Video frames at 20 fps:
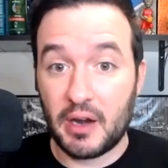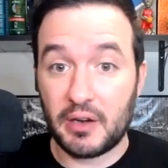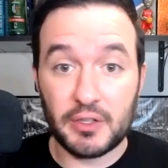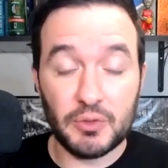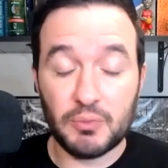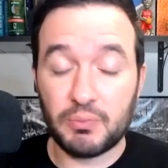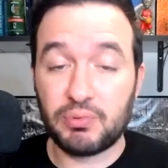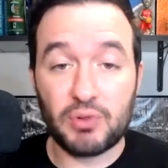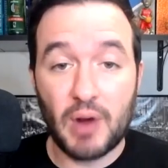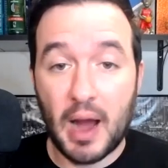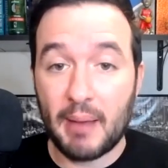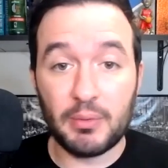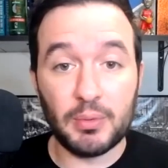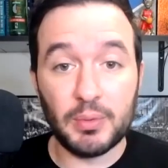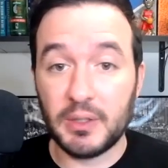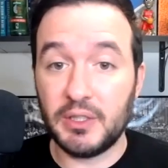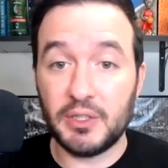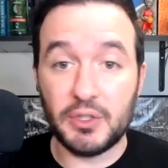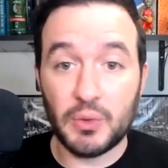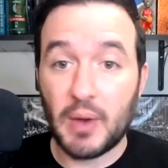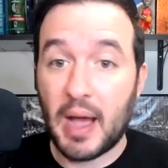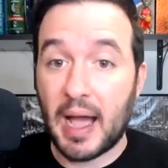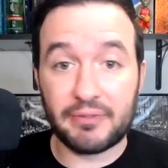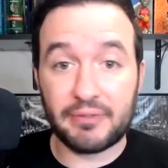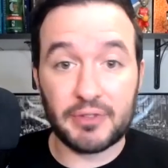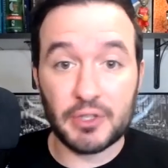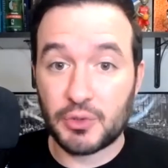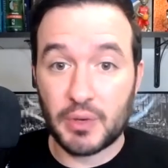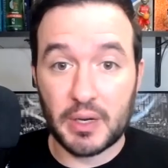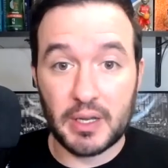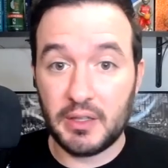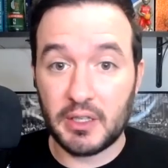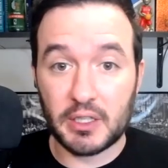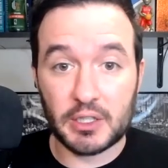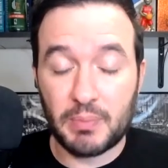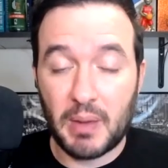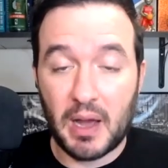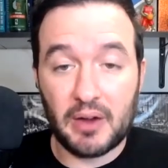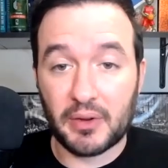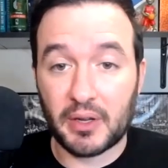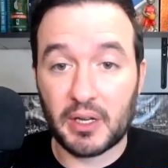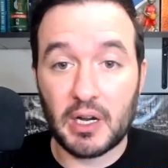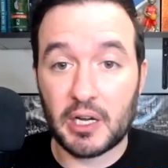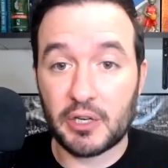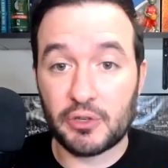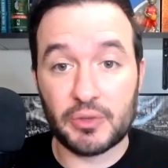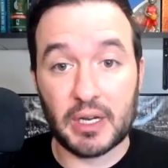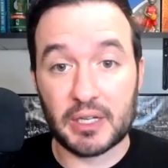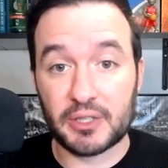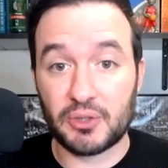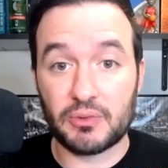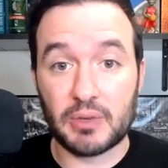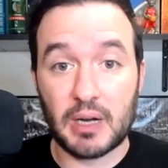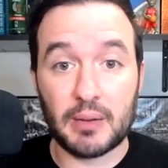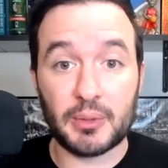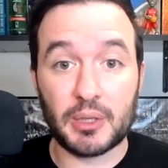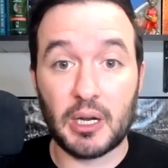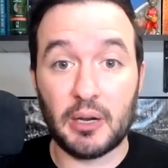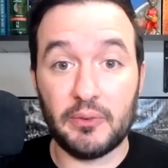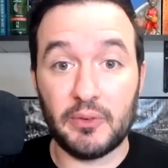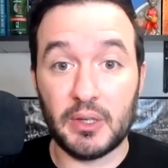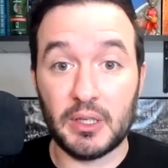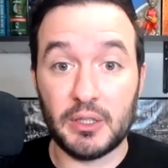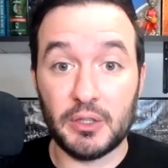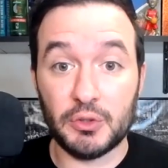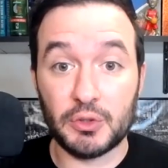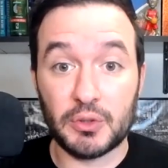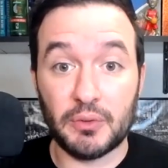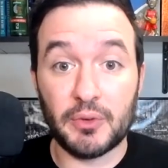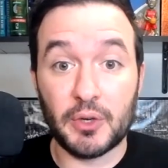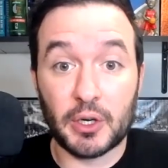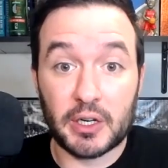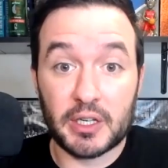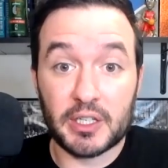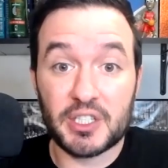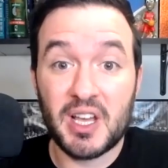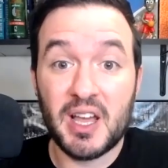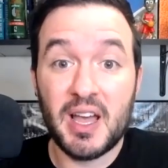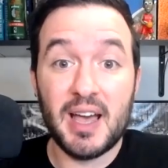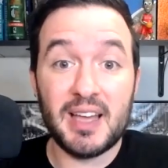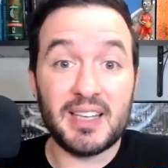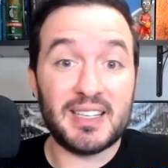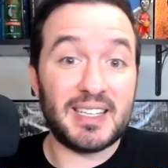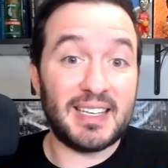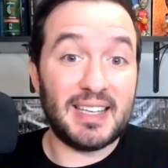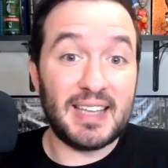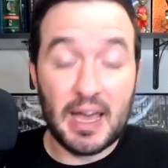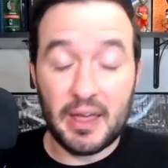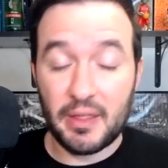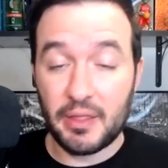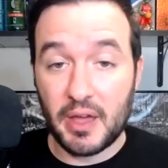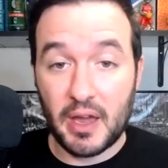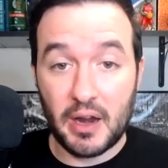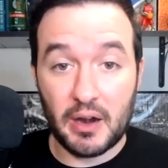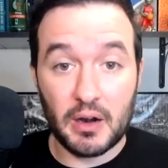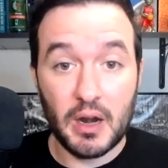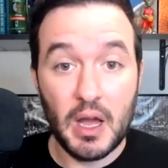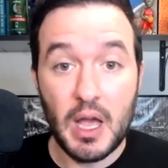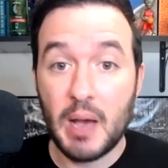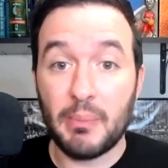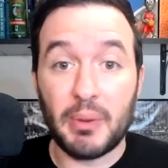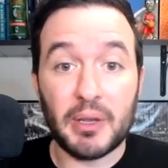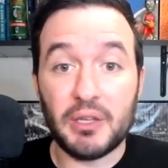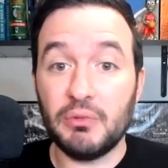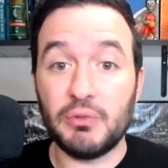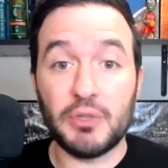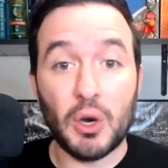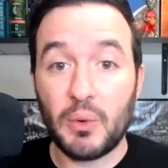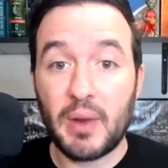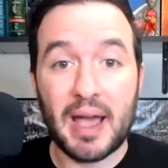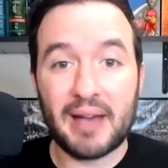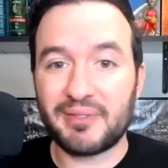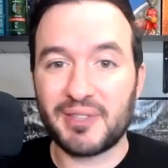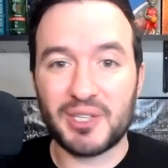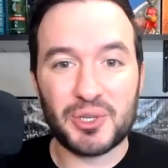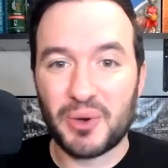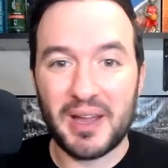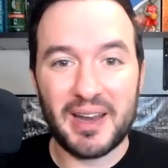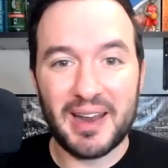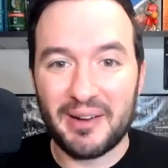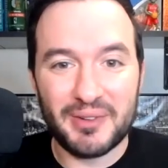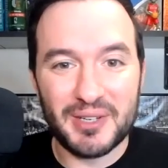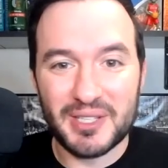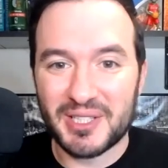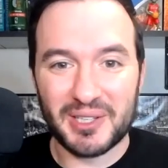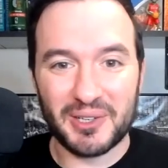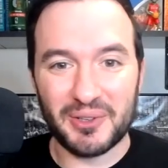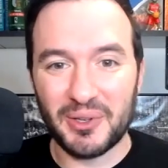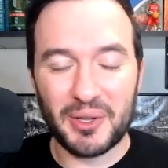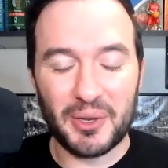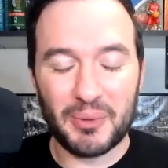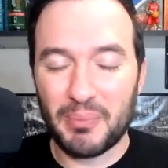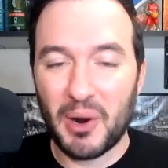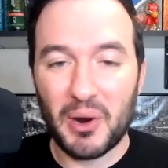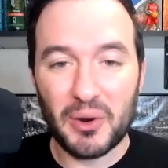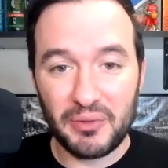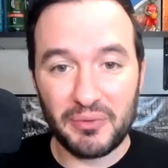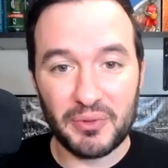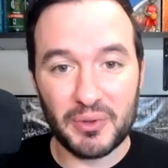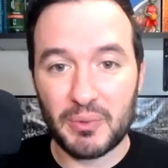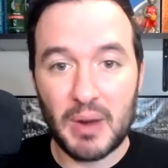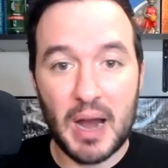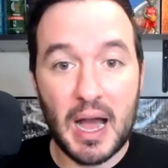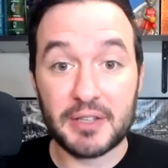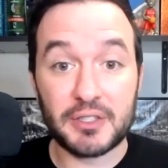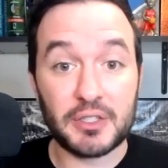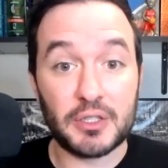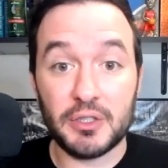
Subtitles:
You probably do have to trade the expiring contracts of Robert Covington and Yusuf Nurkic to get there, but you don't have to trade every single other part of the roster.